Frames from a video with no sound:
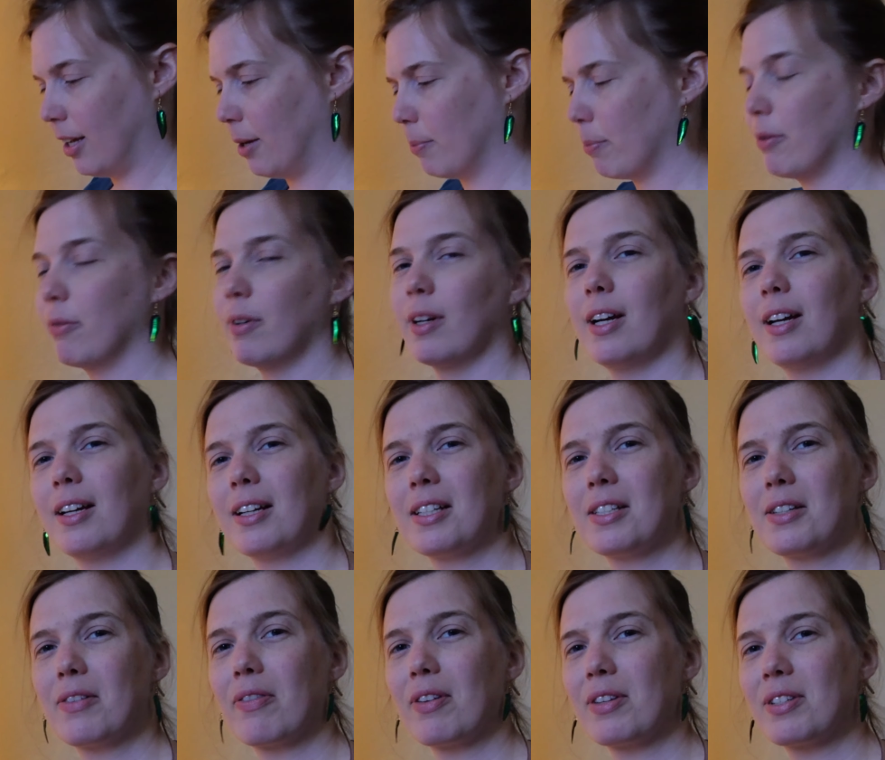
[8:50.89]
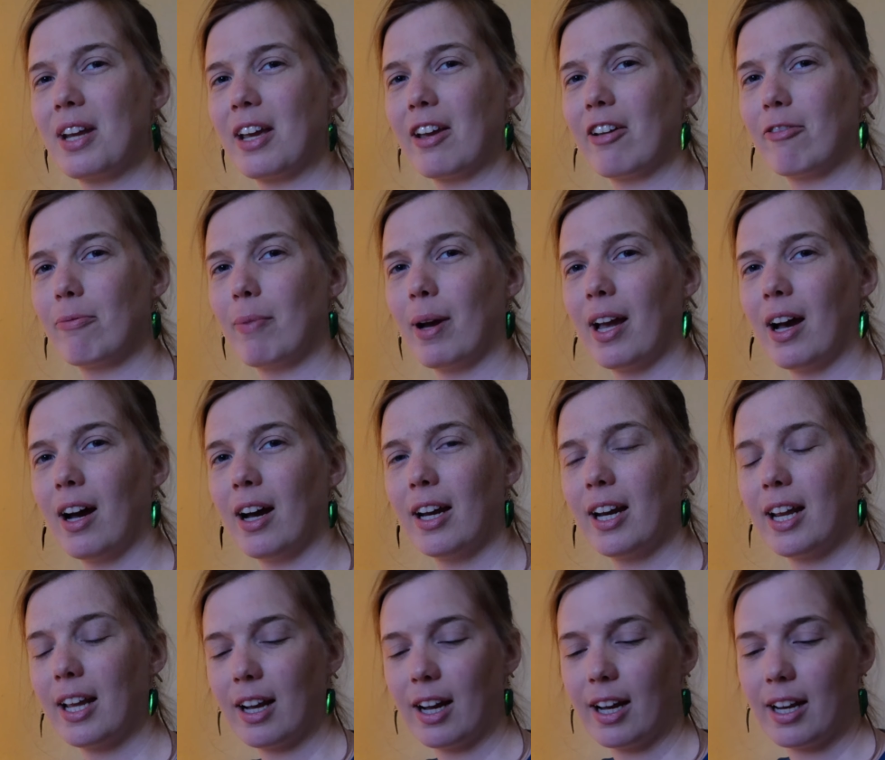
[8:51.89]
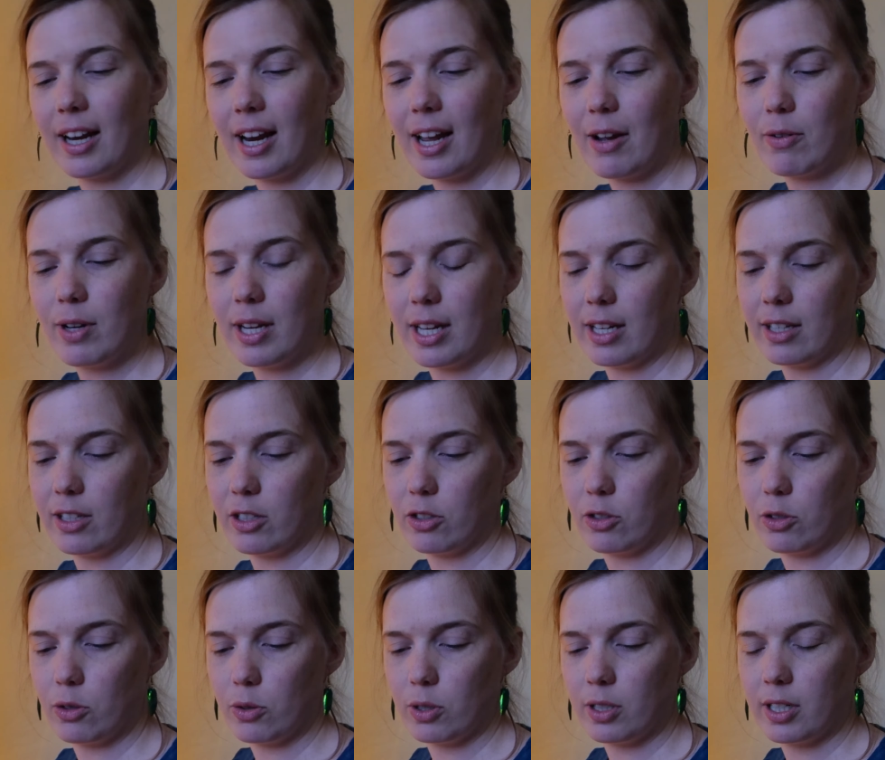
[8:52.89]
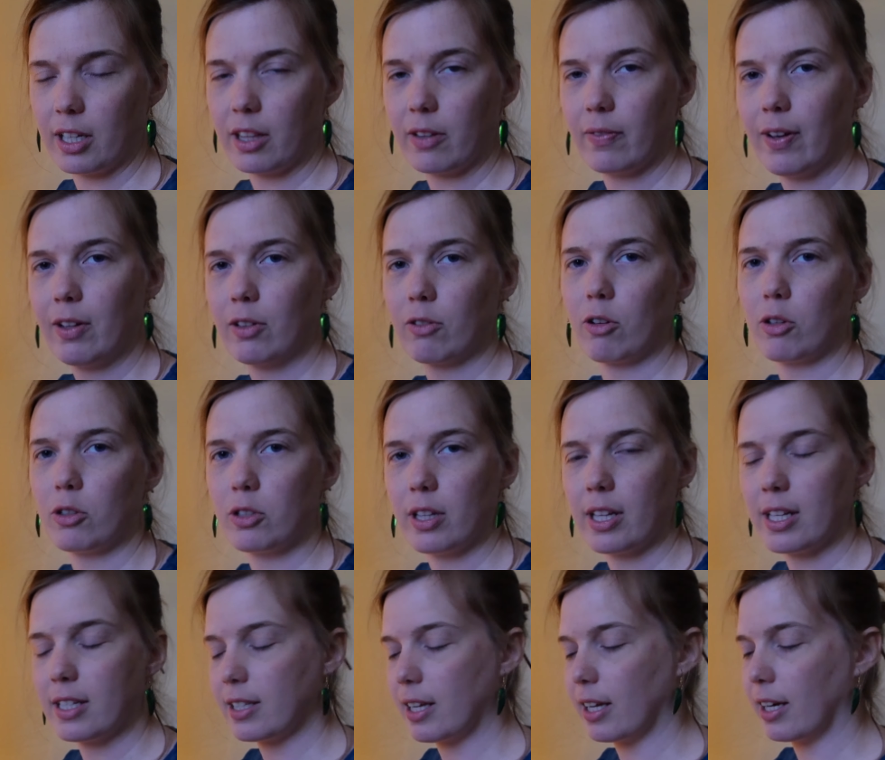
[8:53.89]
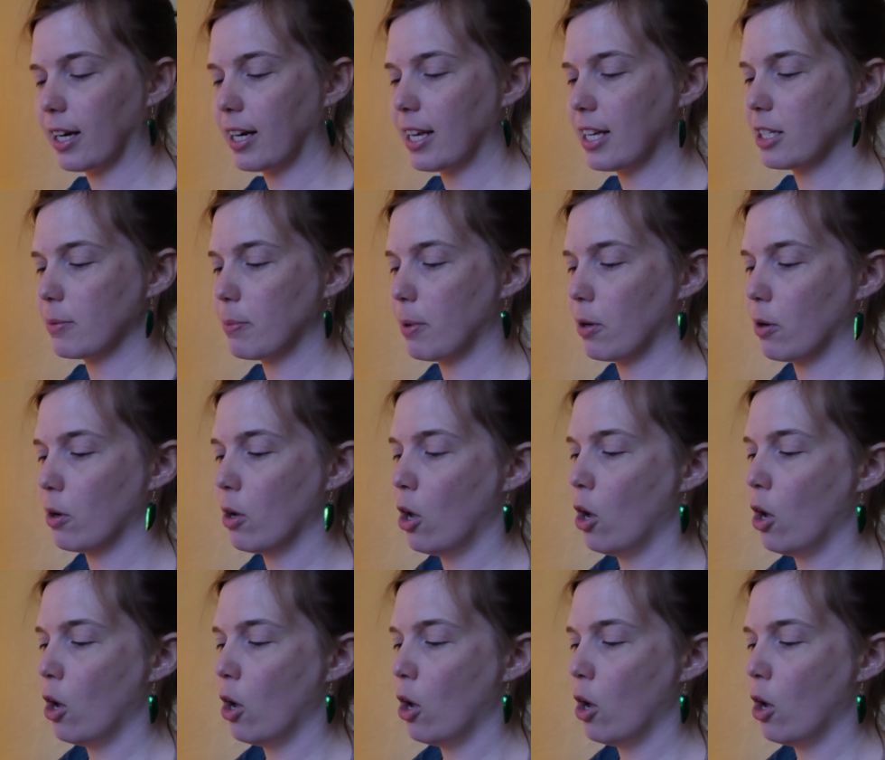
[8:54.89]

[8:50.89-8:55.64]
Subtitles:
But regardless of the state of my ironing, I now need to stick the Velcro to this, and I need to put